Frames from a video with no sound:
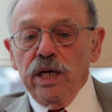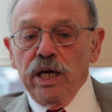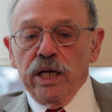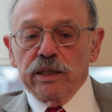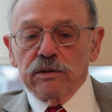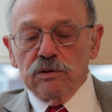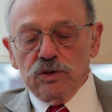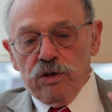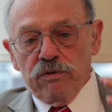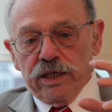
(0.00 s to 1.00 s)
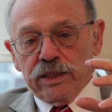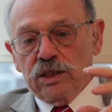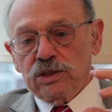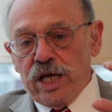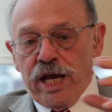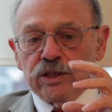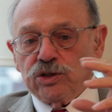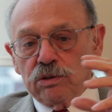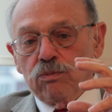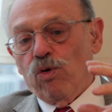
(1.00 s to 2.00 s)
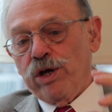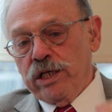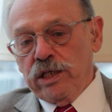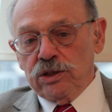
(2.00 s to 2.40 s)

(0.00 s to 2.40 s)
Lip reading: and so you've got this acid moiety